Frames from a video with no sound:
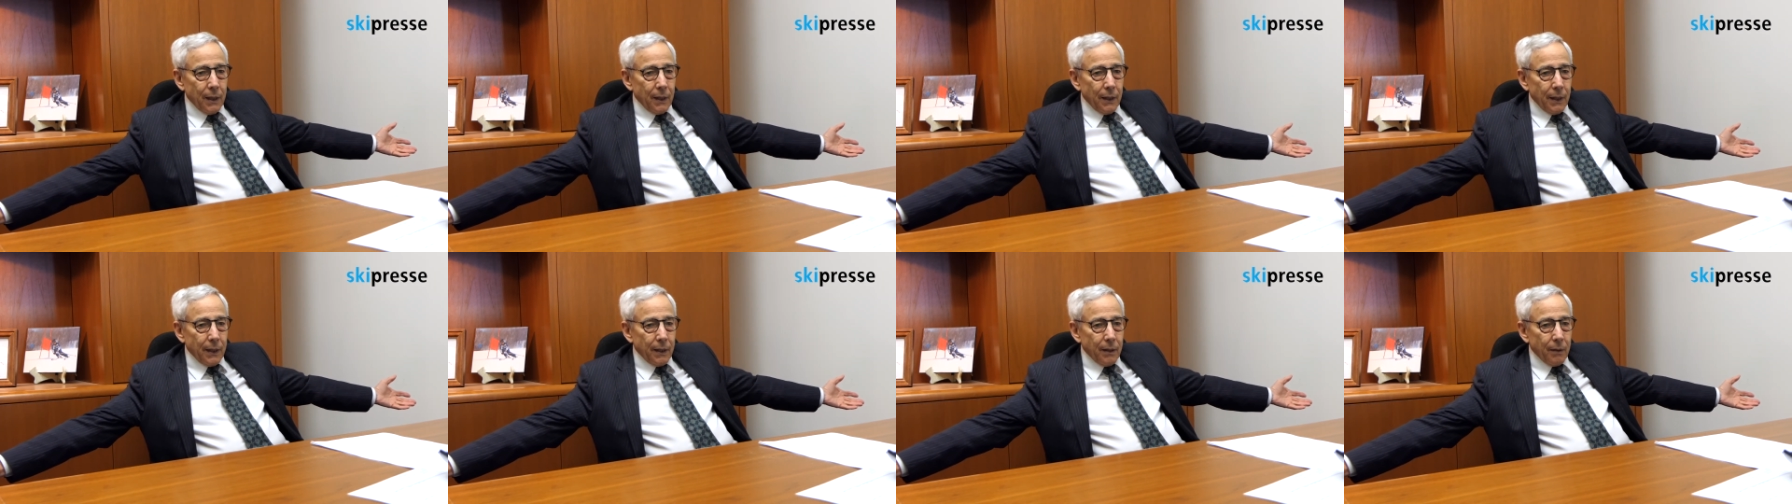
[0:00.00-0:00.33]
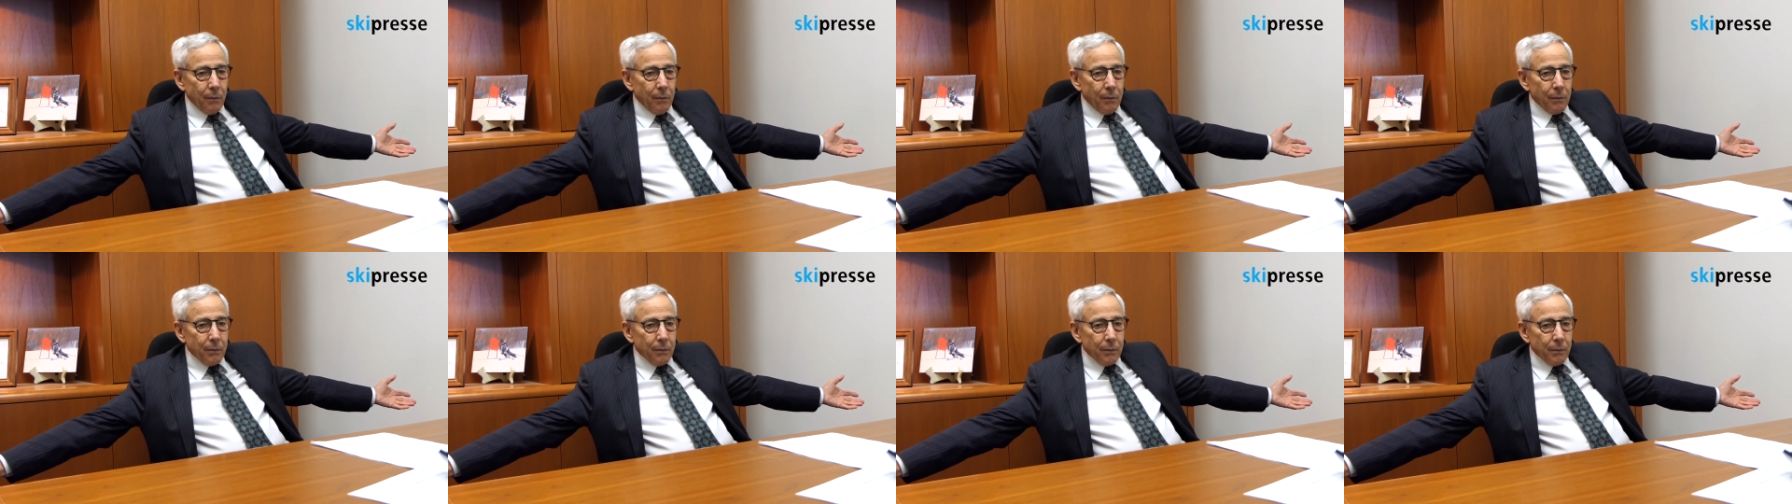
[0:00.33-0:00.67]
there.
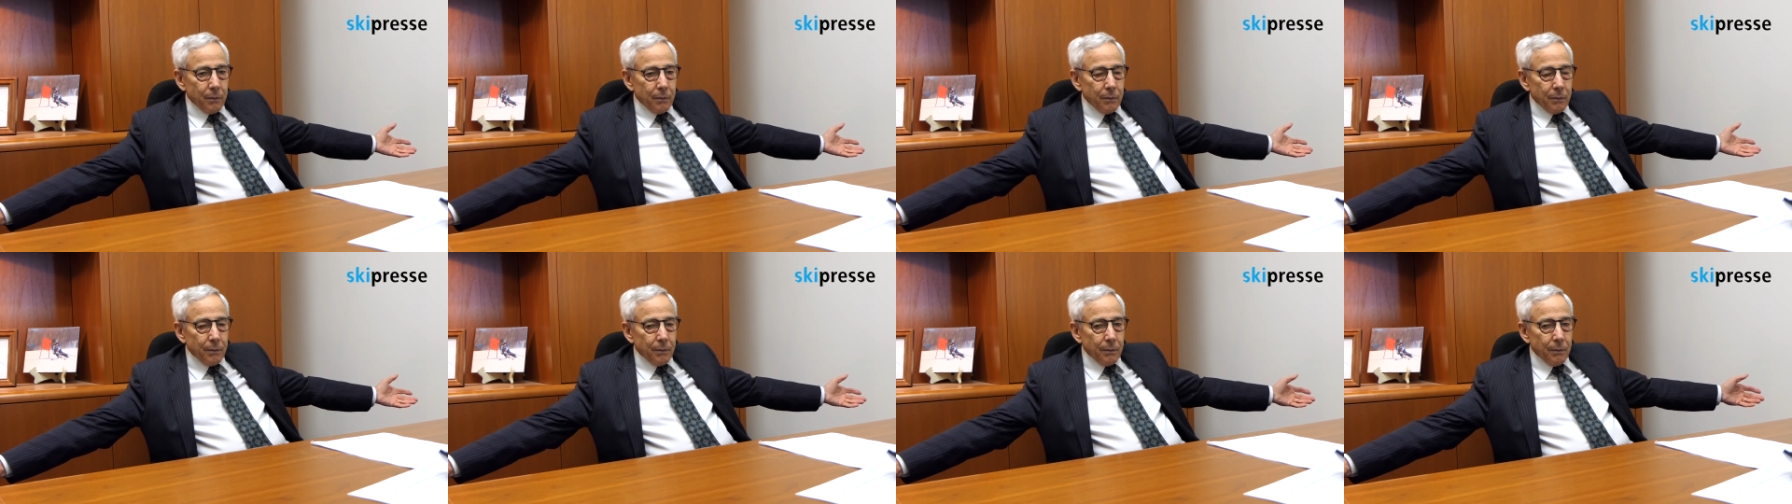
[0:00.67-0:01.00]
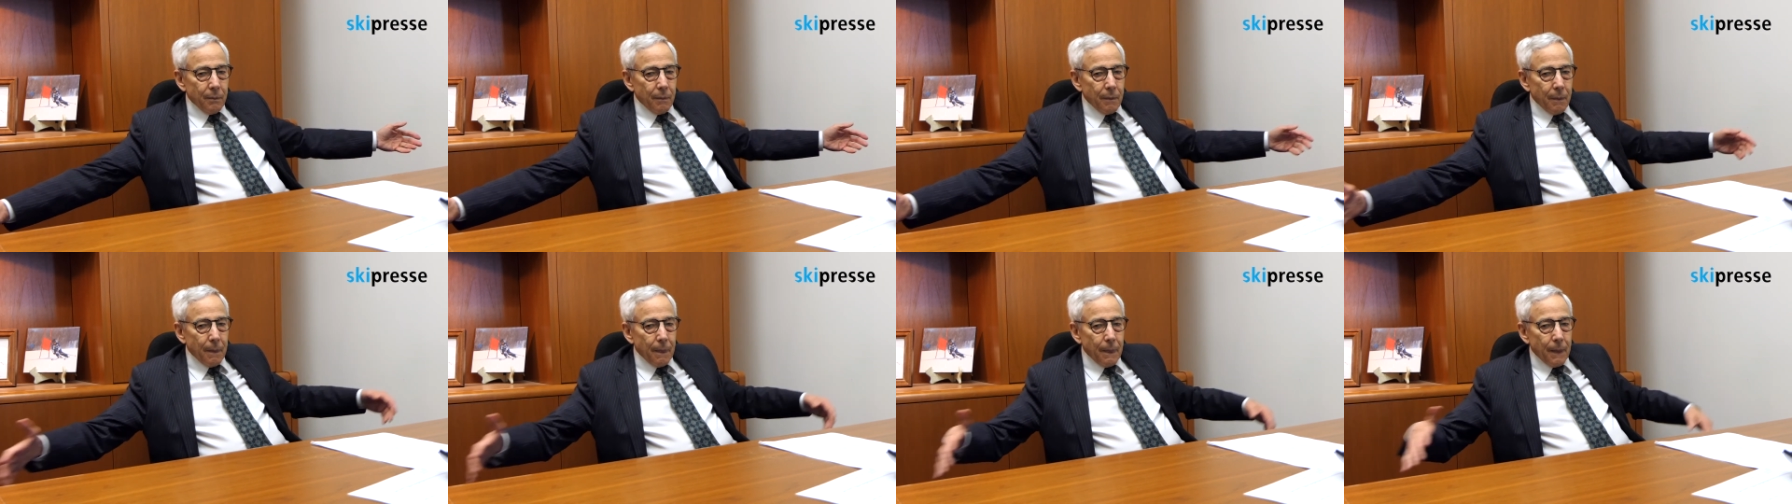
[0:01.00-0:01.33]

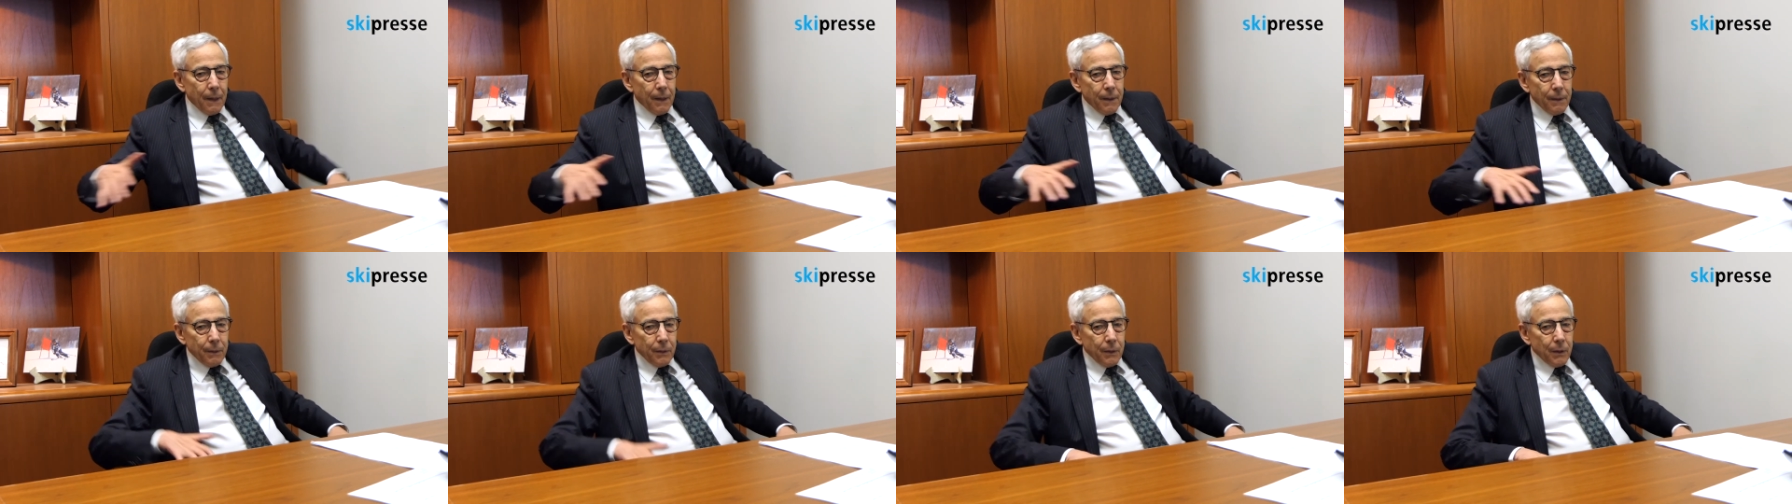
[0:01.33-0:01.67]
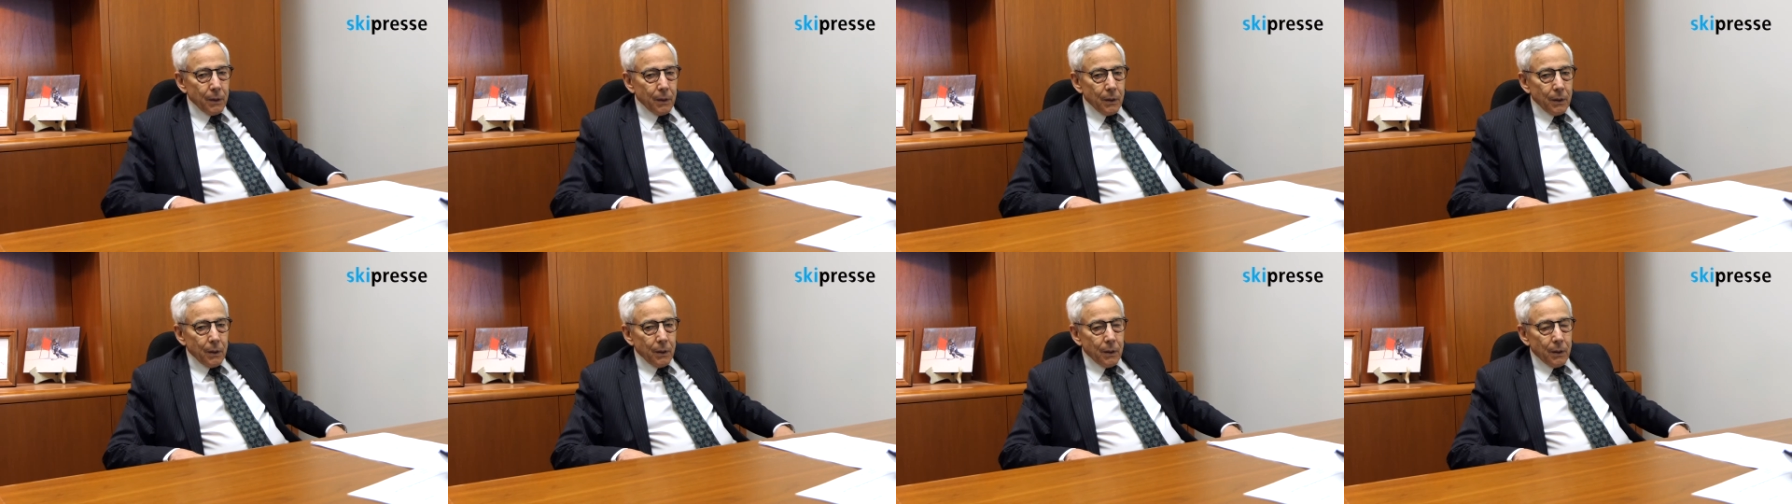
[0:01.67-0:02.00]

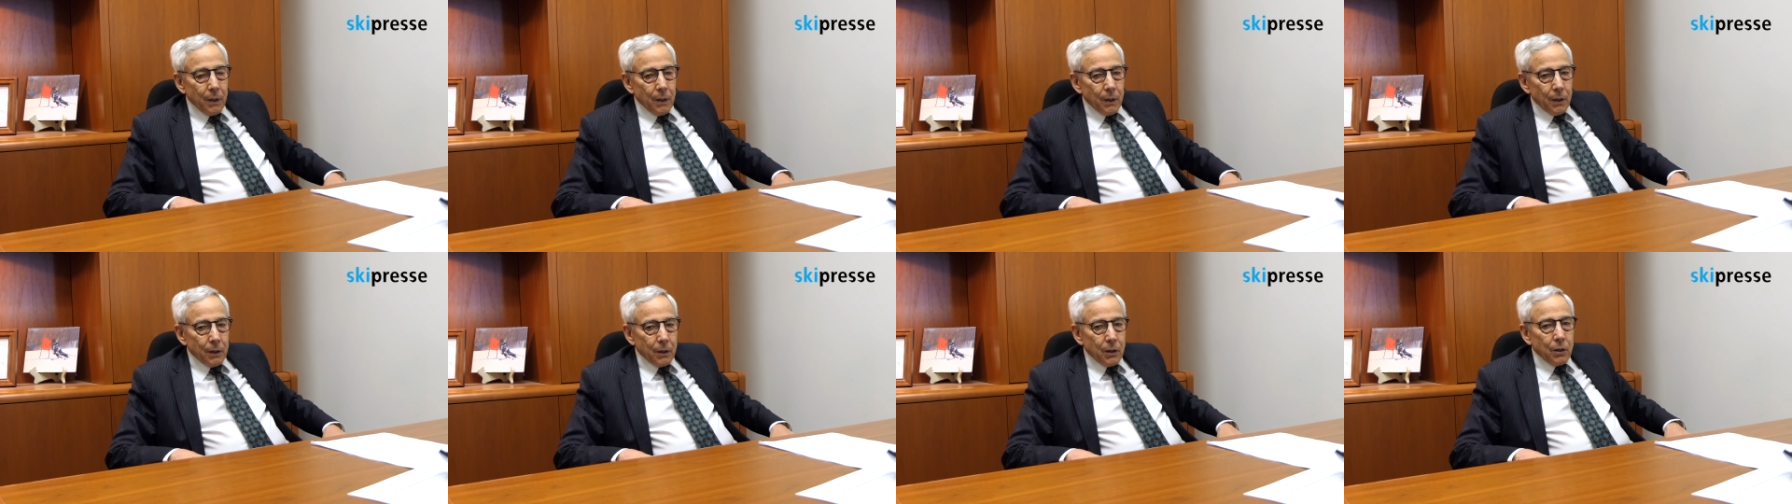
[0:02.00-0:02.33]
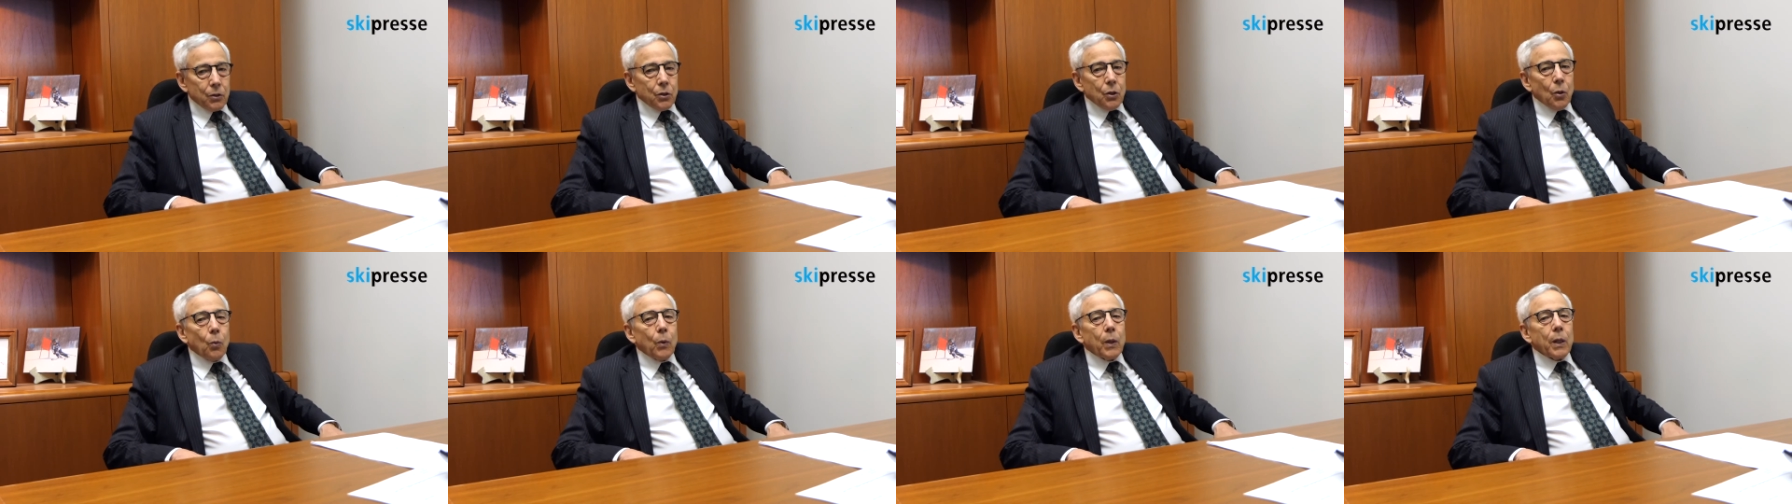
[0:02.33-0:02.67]
He says,
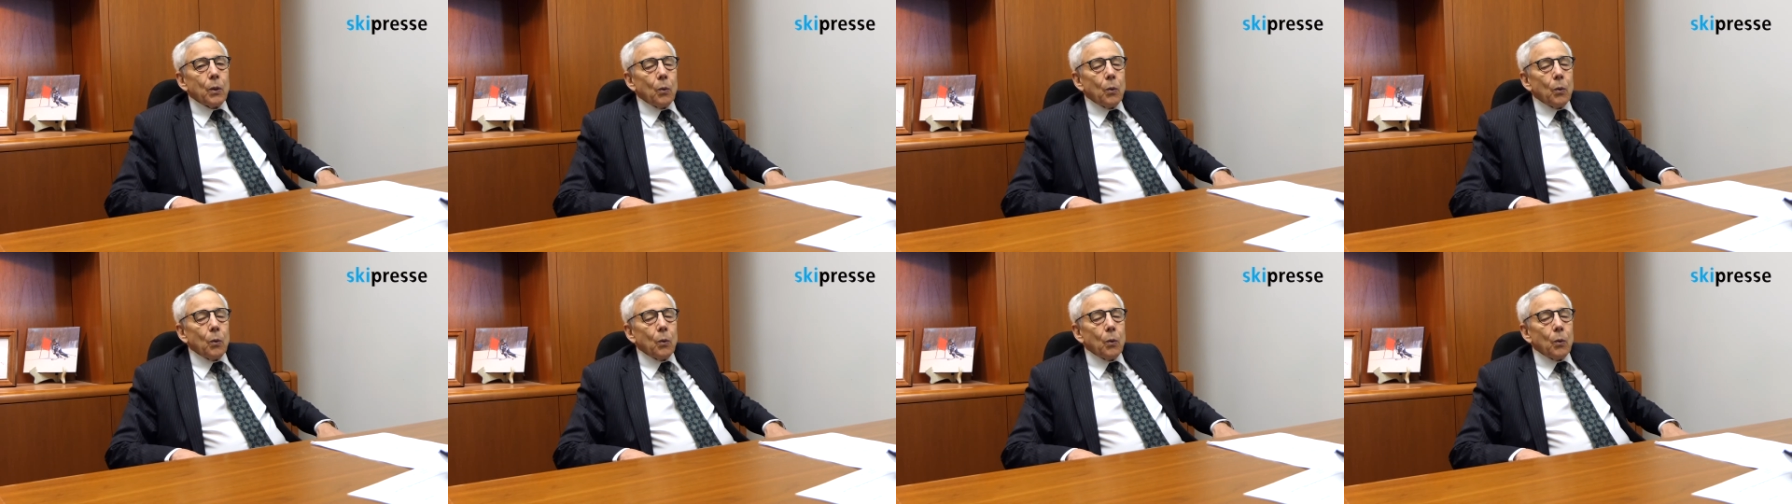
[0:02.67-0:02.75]
so what do you